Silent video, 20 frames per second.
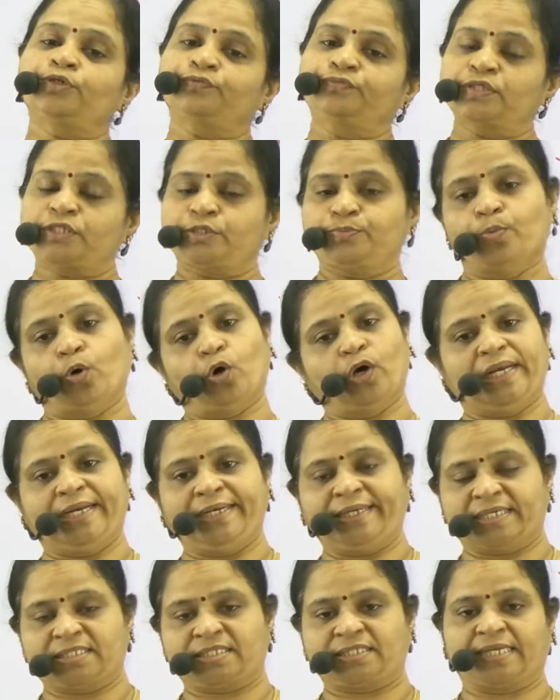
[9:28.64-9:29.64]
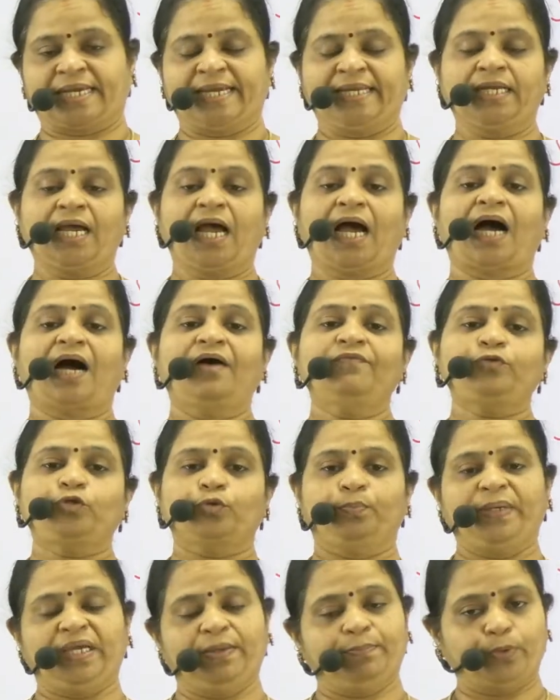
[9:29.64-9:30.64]
of the small intestine have
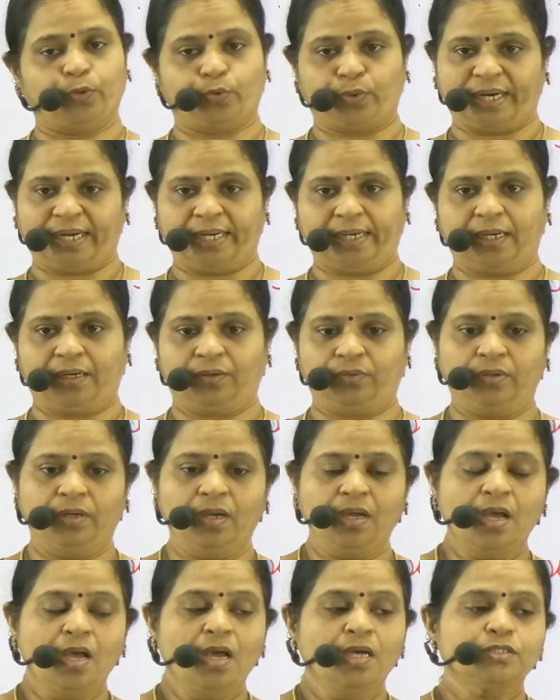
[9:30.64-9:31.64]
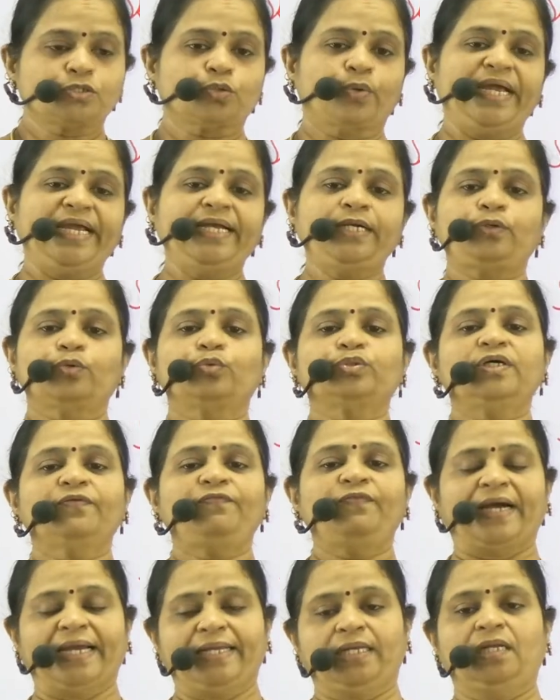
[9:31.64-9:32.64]
to be broken down. So into the
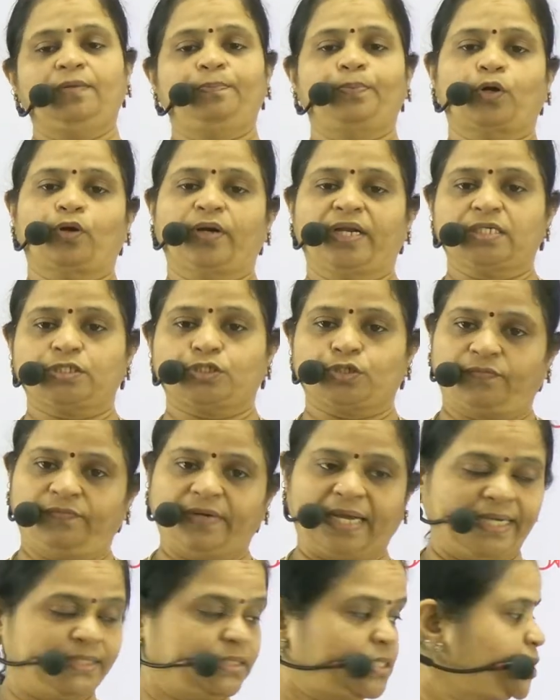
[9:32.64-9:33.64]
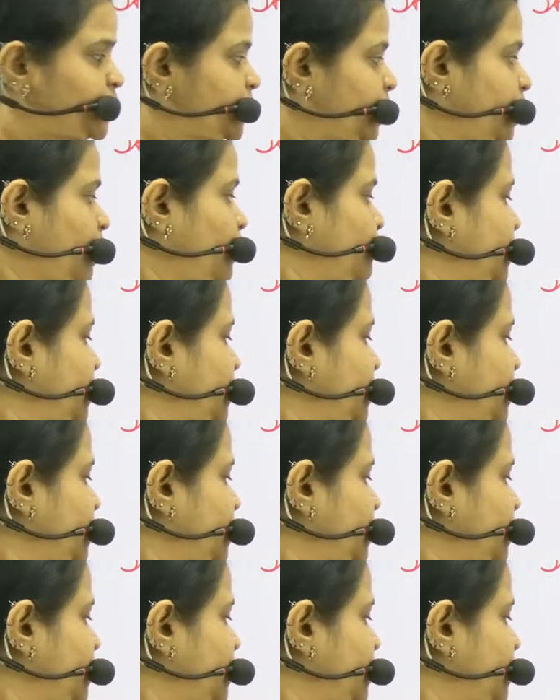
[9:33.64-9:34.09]
final products of digestion. Now